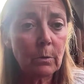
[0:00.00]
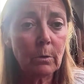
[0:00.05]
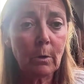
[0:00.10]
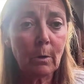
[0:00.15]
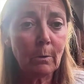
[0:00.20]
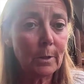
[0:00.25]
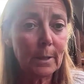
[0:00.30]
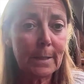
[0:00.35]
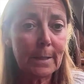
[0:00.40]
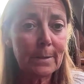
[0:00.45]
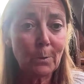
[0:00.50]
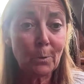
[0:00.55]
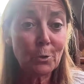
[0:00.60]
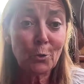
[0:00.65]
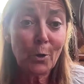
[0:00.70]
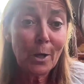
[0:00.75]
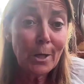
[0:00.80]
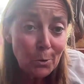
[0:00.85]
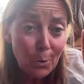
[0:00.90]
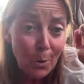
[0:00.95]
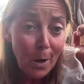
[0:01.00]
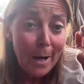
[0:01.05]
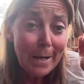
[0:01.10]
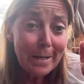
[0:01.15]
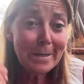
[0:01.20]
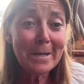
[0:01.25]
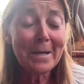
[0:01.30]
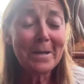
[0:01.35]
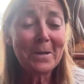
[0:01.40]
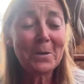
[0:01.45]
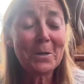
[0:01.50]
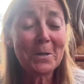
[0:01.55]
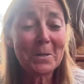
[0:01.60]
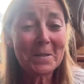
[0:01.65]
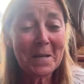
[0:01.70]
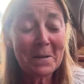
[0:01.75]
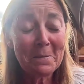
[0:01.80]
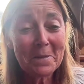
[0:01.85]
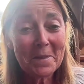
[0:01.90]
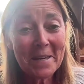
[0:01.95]
or don't listen or try to hide or
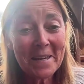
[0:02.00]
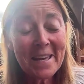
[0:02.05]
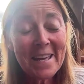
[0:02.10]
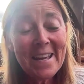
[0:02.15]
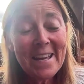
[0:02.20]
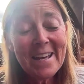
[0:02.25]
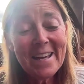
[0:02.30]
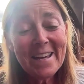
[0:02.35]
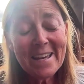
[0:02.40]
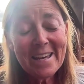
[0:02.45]
something,